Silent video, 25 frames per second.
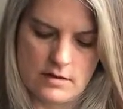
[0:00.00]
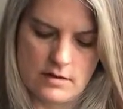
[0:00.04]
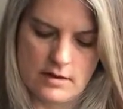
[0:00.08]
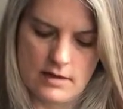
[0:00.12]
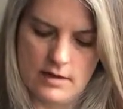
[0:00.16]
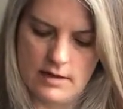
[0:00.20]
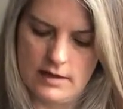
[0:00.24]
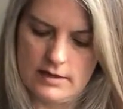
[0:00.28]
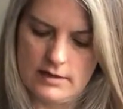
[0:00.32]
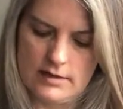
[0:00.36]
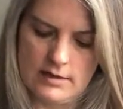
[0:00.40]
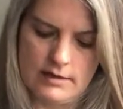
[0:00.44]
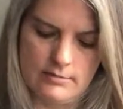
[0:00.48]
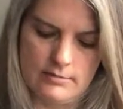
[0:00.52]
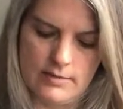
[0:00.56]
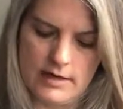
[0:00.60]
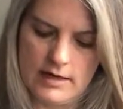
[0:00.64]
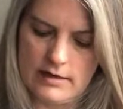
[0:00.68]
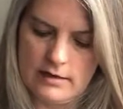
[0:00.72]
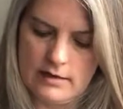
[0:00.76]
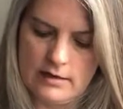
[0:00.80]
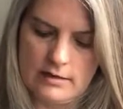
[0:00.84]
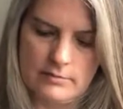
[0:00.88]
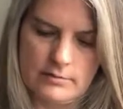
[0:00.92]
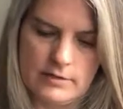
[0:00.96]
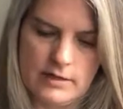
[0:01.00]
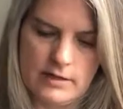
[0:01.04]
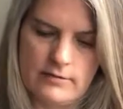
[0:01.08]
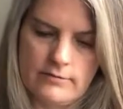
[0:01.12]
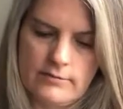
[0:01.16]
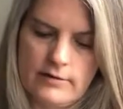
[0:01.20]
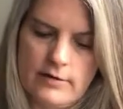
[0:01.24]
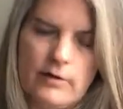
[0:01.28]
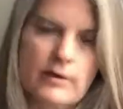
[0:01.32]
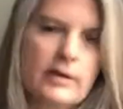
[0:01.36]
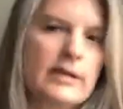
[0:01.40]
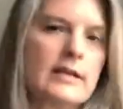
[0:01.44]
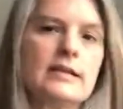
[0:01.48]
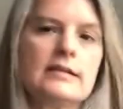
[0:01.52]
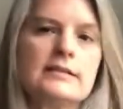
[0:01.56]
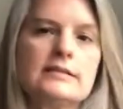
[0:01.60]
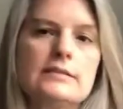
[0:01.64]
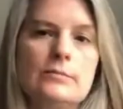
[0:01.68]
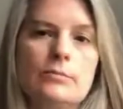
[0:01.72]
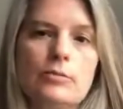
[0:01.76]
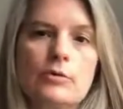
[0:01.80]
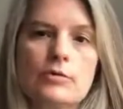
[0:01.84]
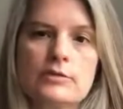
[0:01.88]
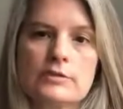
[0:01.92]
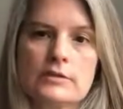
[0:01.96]
And he may not be a very easy
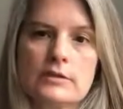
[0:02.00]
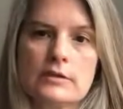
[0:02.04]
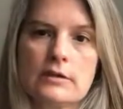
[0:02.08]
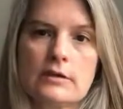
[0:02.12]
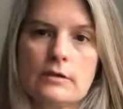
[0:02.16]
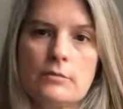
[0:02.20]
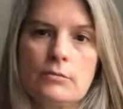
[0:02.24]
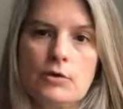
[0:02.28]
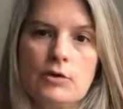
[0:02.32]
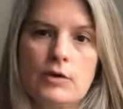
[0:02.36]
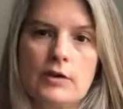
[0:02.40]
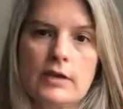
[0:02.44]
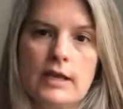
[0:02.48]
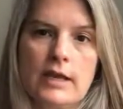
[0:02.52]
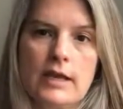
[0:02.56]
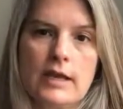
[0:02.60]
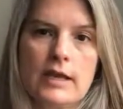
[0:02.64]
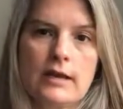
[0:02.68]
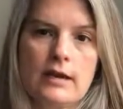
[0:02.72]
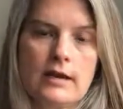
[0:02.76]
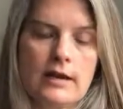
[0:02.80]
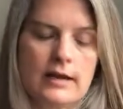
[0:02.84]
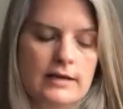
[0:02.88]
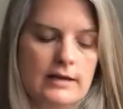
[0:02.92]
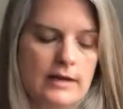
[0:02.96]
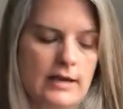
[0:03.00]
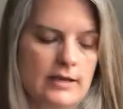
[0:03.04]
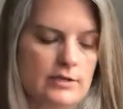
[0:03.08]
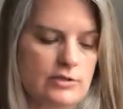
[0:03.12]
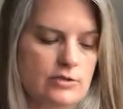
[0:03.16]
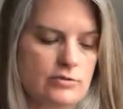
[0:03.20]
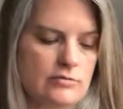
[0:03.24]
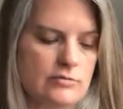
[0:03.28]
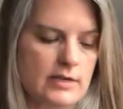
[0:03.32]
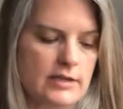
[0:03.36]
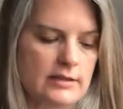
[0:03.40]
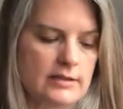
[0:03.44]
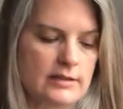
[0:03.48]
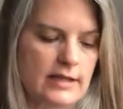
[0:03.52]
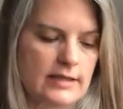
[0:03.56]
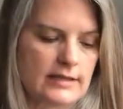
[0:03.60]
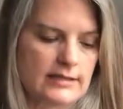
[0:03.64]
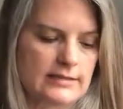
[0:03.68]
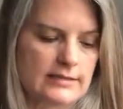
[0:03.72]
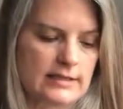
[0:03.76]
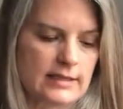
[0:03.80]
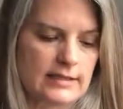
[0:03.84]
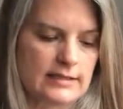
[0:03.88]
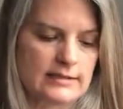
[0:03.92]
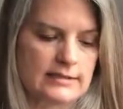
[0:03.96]
person to communicate. I, I do get that
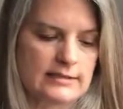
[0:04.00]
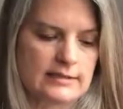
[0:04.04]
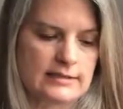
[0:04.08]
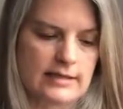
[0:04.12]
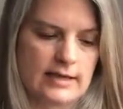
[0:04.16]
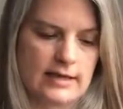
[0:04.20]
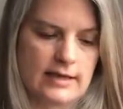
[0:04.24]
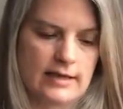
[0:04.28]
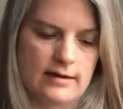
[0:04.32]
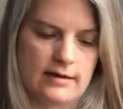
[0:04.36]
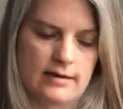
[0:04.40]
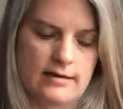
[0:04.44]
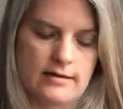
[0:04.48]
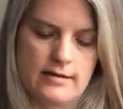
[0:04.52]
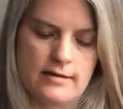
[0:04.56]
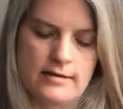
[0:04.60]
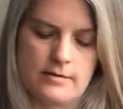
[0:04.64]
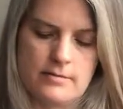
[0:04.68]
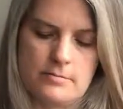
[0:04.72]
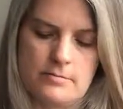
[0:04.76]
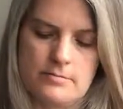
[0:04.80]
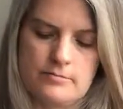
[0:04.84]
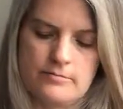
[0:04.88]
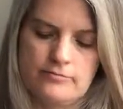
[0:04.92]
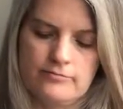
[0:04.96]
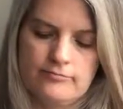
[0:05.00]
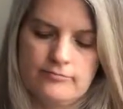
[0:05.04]
sense that um,